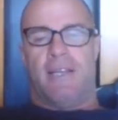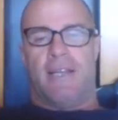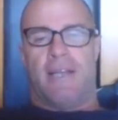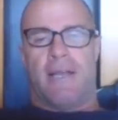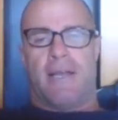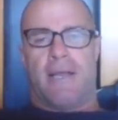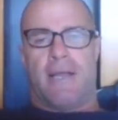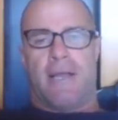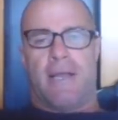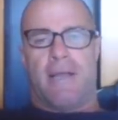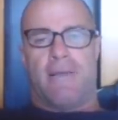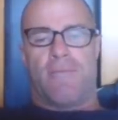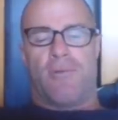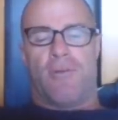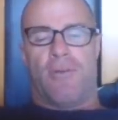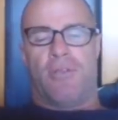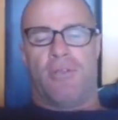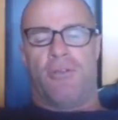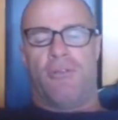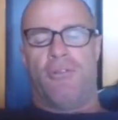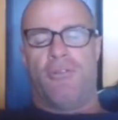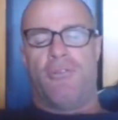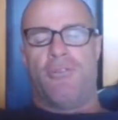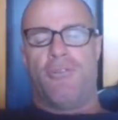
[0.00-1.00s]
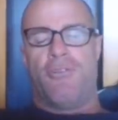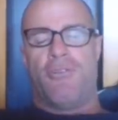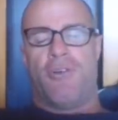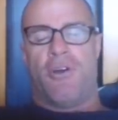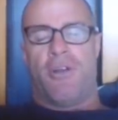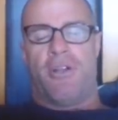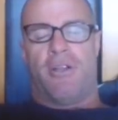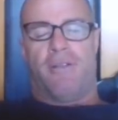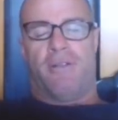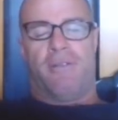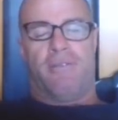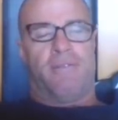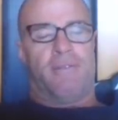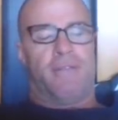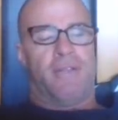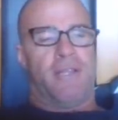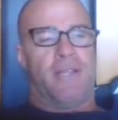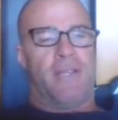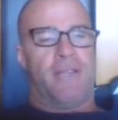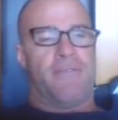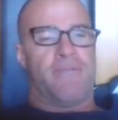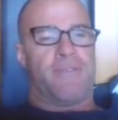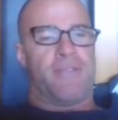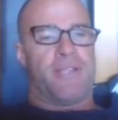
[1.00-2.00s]
I could not
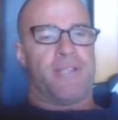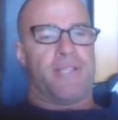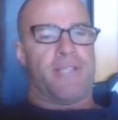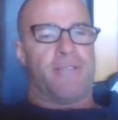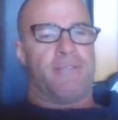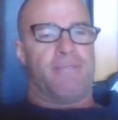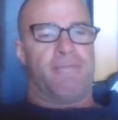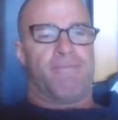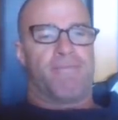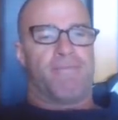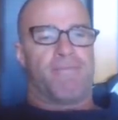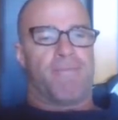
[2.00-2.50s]
even